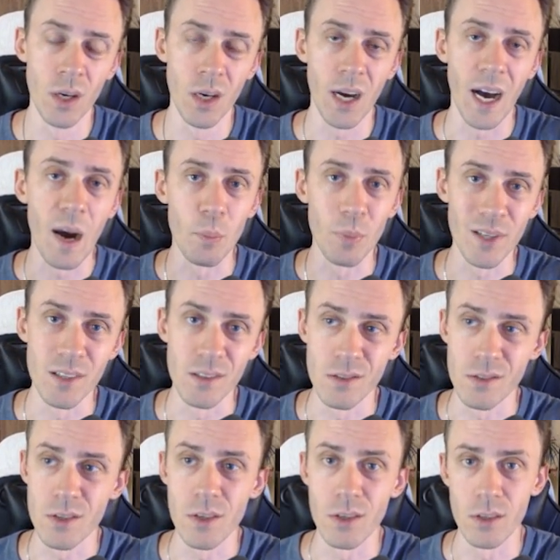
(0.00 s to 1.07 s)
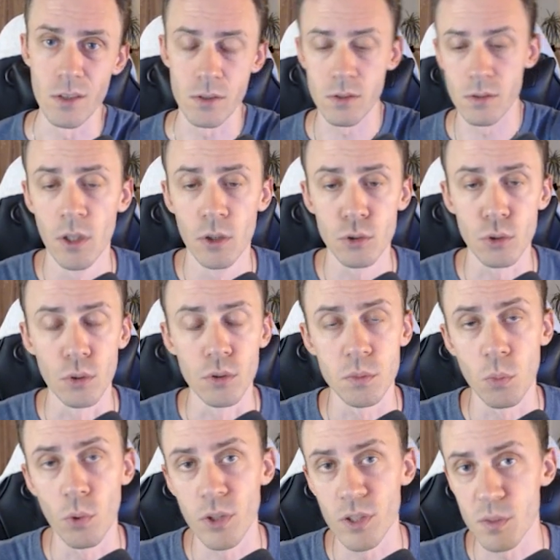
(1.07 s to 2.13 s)
up in tiers. So it's
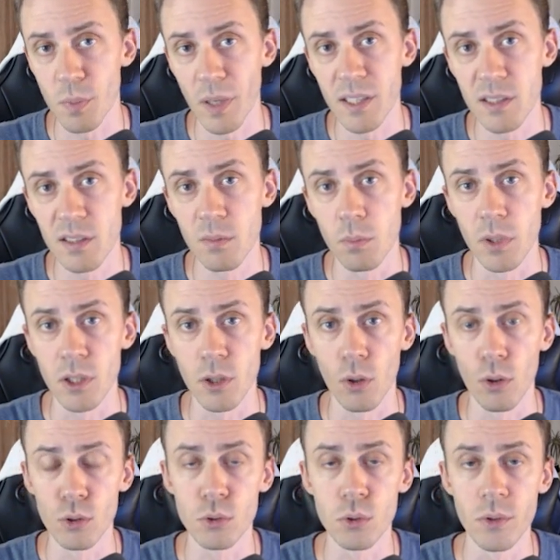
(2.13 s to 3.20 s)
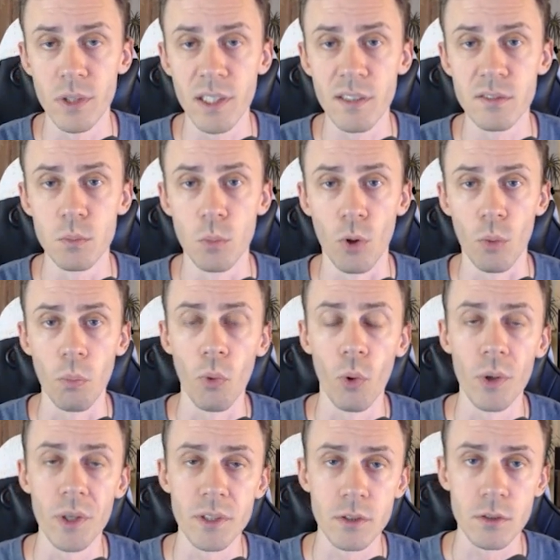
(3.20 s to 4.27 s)
more expensive, but also gives more
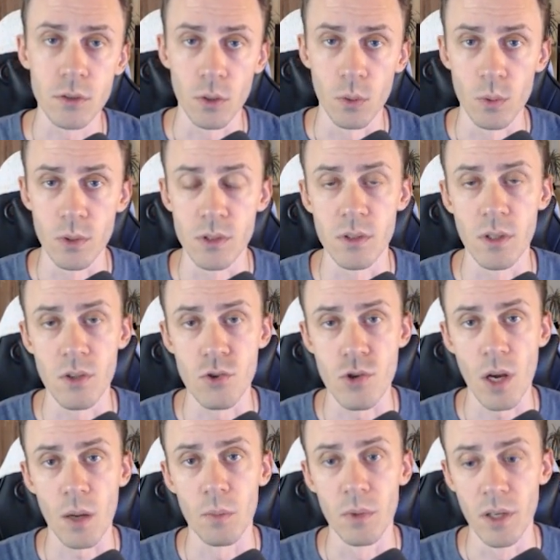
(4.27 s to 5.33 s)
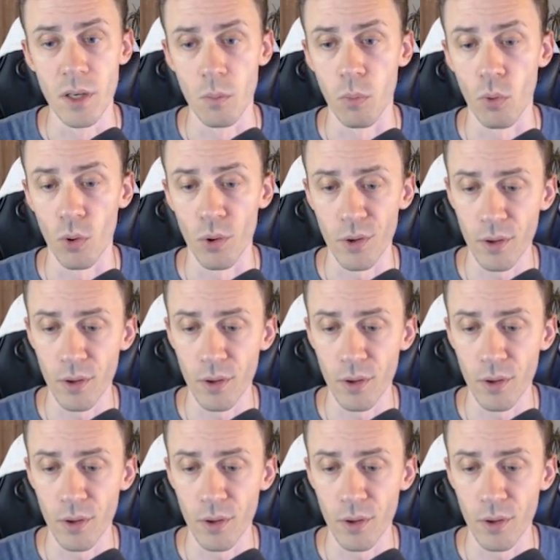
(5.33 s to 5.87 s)
points towards the gem leaderboard.